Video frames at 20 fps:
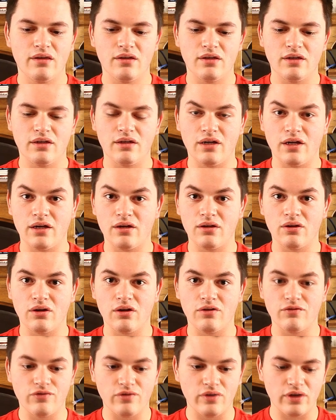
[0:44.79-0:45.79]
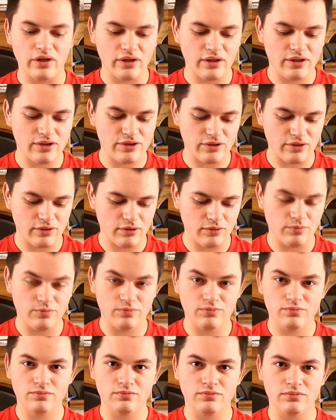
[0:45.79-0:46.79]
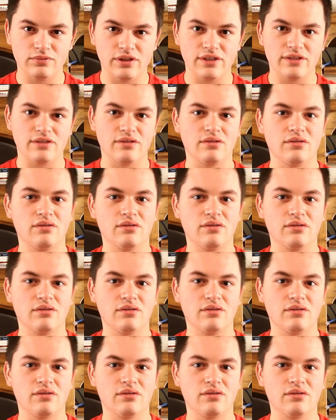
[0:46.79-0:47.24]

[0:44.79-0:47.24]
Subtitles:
and had a lot of fun. So I hope get